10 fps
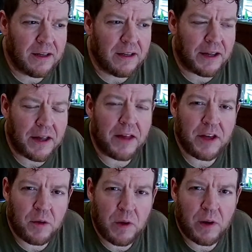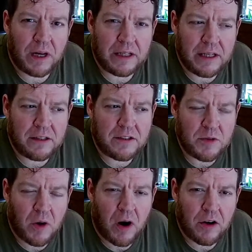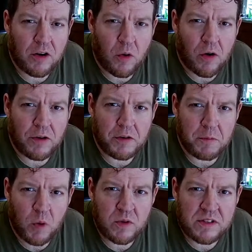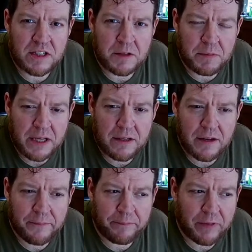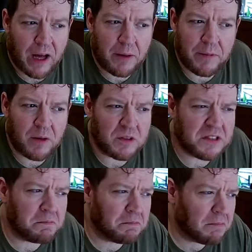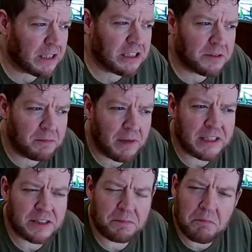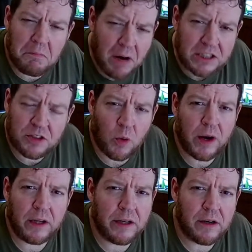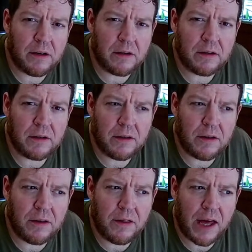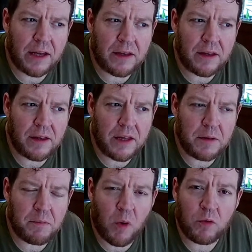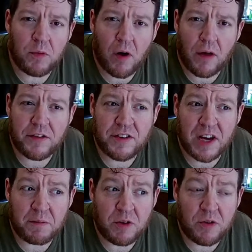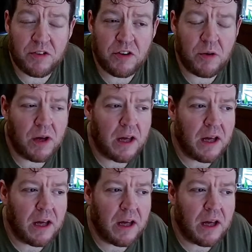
I think we went a little too hardcore on the bones and the meat. It was much oilier than the bone broths that I'm used to.